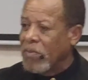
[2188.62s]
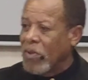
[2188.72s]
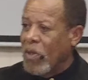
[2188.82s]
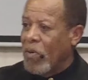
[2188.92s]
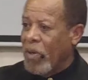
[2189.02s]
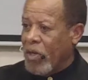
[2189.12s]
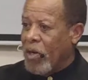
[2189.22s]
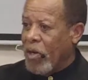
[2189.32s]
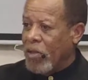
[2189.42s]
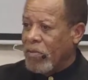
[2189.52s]
Glory to
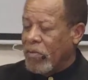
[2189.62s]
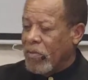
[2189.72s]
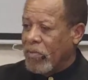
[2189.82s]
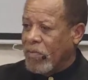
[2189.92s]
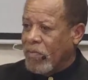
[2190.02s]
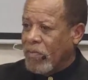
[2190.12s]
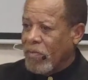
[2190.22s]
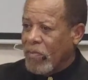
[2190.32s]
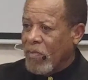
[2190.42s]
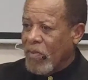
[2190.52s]
God,
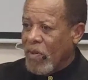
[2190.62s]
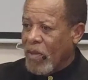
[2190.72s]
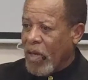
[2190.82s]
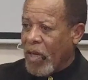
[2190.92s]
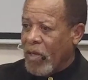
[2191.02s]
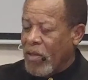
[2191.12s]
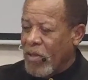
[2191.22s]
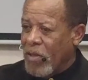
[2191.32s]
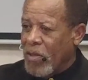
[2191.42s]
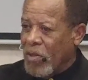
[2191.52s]
okay?
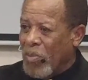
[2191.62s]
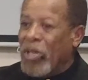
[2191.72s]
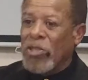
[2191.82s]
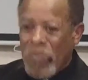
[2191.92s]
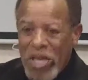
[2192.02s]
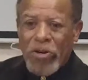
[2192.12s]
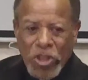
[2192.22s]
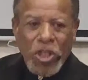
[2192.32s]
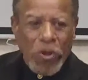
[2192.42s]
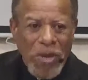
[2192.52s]
Because men are
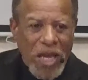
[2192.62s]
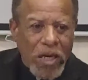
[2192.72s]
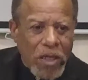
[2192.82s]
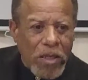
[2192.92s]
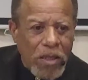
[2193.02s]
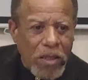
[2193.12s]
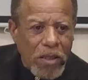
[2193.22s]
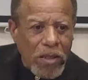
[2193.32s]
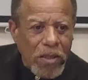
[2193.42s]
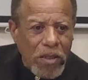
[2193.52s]
still men.
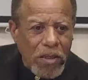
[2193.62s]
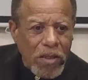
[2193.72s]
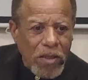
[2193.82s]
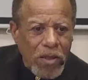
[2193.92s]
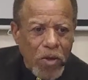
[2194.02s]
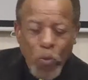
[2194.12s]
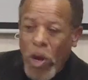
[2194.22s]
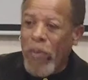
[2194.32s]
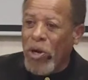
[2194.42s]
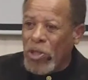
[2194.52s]

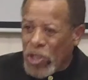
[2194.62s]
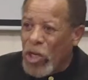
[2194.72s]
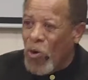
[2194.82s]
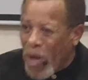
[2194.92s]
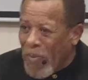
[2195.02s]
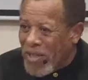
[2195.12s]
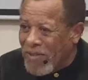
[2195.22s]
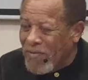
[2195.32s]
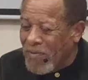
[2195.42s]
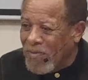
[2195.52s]
Women are still women.
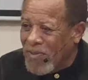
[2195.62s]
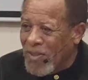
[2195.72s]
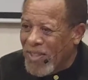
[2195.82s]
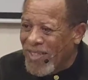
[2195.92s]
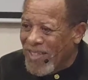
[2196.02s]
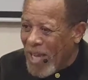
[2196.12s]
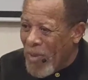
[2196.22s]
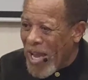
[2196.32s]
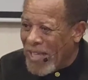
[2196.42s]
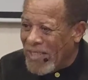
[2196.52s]

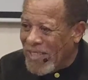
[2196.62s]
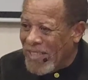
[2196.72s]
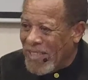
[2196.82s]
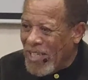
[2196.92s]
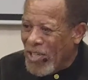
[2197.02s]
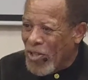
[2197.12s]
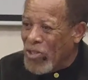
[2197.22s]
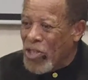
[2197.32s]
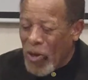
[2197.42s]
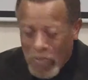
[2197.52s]
Amen.
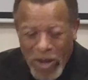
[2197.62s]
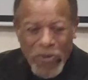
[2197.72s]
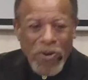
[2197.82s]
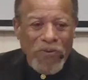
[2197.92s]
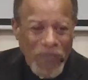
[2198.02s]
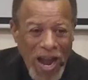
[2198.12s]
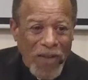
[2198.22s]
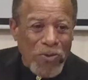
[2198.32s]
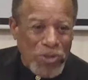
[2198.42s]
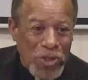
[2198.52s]
There's still mother and
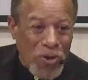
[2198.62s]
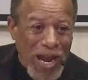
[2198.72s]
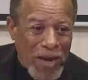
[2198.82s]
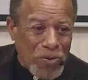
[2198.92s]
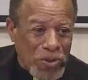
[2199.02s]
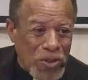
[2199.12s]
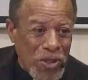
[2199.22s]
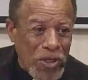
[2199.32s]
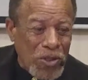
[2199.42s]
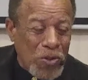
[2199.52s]
fathers in your house.
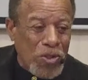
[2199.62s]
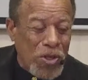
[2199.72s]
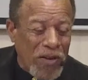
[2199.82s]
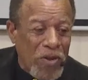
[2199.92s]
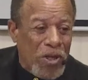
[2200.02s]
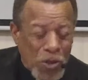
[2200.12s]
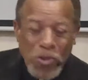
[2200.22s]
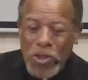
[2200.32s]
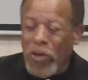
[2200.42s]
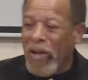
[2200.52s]
You
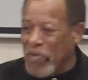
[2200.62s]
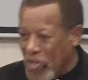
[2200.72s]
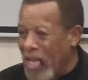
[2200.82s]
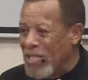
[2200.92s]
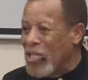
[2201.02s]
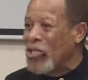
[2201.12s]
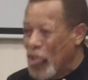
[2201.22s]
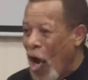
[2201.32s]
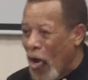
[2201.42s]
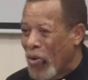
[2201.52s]
still have sons and
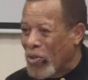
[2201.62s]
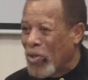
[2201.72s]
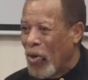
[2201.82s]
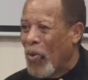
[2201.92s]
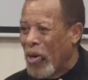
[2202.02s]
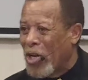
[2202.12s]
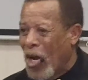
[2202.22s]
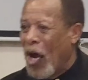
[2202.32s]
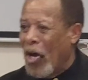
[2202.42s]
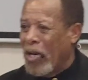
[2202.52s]
daughters. Glory to
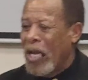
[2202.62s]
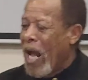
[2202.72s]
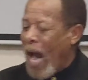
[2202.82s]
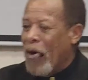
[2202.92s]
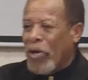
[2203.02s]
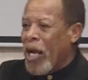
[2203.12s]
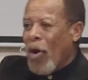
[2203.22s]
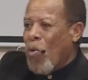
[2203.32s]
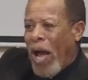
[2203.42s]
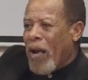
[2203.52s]
God. I don't care
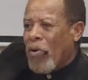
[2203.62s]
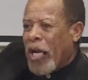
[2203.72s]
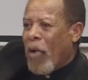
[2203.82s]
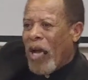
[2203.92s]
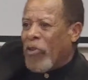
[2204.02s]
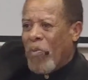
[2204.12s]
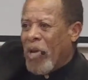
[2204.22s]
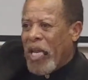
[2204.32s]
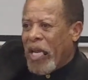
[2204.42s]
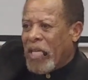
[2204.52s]
what the
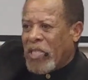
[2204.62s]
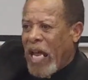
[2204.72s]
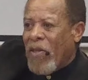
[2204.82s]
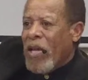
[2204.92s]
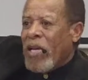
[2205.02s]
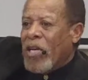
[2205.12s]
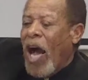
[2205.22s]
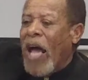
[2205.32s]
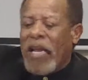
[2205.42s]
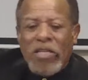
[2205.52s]
media is saying.
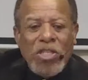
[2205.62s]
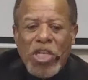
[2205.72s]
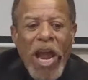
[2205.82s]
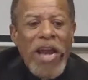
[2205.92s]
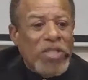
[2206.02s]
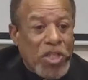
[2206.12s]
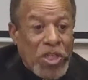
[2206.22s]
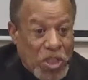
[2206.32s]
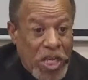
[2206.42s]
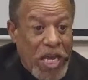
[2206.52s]
God hasn't changed
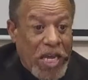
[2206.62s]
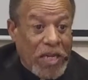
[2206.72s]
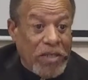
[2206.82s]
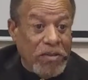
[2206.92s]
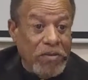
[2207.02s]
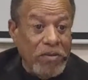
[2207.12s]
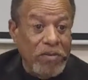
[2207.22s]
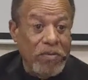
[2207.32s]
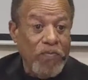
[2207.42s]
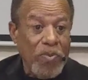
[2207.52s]
this thing.
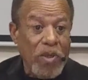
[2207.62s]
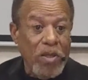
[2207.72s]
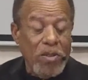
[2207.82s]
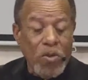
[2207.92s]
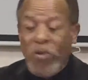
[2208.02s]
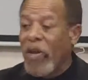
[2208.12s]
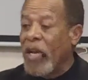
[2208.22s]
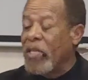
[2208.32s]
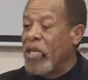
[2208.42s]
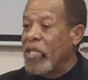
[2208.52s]
So we've got
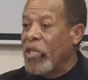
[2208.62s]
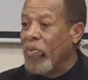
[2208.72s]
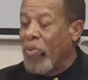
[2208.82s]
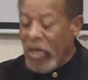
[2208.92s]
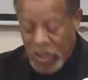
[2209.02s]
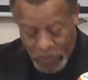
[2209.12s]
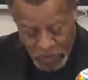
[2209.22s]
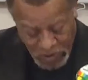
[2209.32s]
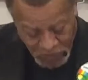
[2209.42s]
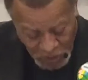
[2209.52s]
to teach the
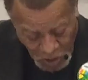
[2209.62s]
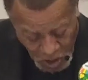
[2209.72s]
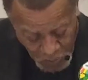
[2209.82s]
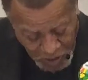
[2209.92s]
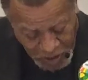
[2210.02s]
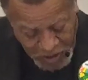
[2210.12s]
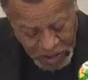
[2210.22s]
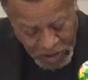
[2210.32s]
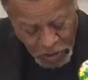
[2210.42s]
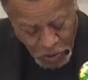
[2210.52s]
principles of God. We've got to
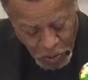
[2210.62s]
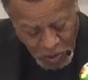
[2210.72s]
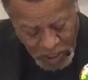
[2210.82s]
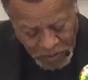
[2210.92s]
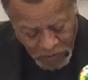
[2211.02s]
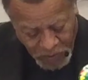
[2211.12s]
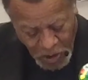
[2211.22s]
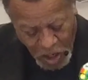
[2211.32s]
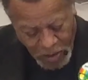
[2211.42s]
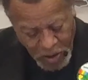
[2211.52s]
teach the whole counsel of
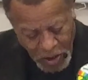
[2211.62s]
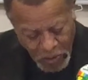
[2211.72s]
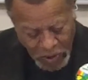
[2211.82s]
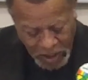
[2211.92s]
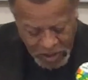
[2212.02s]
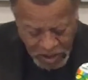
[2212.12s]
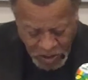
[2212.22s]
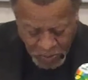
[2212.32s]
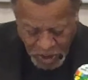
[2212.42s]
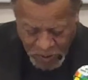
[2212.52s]
God. We've got to teach the
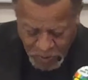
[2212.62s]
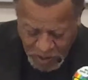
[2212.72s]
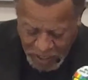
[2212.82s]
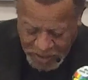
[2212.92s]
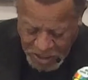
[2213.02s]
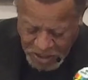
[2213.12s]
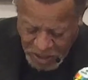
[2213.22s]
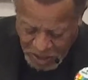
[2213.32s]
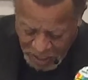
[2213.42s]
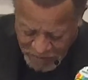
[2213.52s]
principle. We've got to teach the
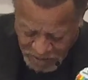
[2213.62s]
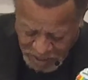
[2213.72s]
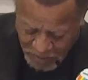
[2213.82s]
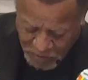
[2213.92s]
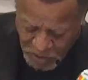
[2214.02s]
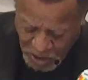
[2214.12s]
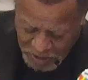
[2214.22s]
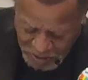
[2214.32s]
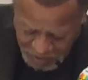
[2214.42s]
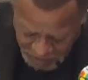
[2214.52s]
lifestyle of
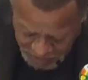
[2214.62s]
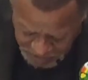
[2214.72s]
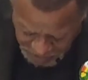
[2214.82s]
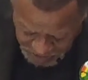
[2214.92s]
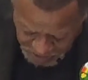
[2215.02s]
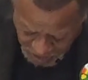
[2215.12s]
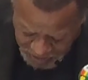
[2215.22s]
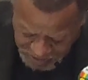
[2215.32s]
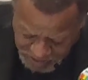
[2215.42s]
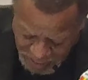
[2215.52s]
God and teach
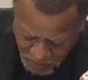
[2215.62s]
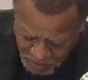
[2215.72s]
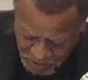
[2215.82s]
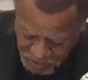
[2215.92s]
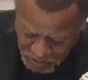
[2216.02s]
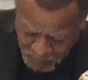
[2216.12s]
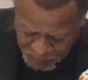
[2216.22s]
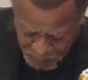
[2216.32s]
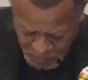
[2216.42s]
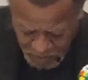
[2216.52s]
God's character.
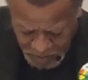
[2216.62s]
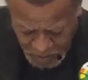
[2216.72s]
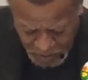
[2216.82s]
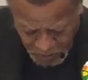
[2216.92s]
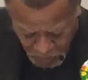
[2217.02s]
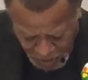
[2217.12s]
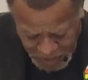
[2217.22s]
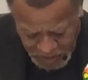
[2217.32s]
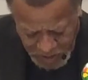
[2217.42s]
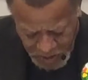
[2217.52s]

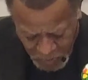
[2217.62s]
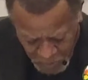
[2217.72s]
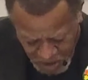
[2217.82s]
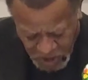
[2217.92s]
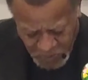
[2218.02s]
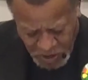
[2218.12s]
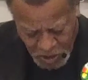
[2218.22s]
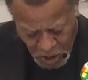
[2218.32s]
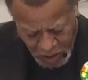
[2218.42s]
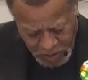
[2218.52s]
Christ must be
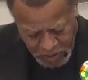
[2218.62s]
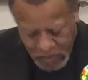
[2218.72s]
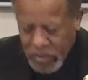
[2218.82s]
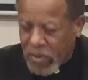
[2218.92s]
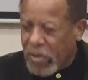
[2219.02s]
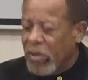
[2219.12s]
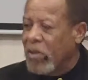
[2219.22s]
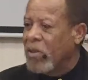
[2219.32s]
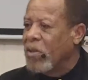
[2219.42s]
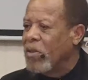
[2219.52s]
taught
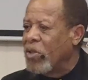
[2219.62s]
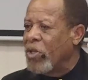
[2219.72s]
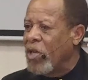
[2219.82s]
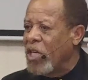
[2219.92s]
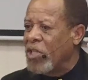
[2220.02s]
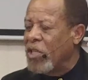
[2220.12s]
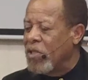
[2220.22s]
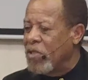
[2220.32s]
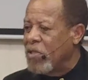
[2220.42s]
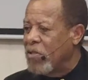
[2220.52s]
to the
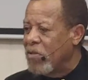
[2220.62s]
nations.